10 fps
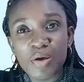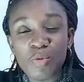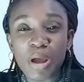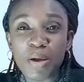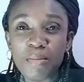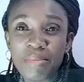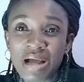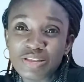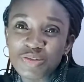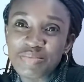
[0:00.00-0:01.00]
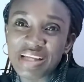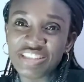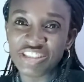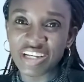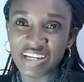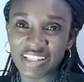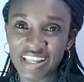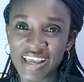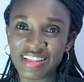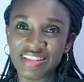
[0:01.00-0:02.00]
Welcome back to my channel.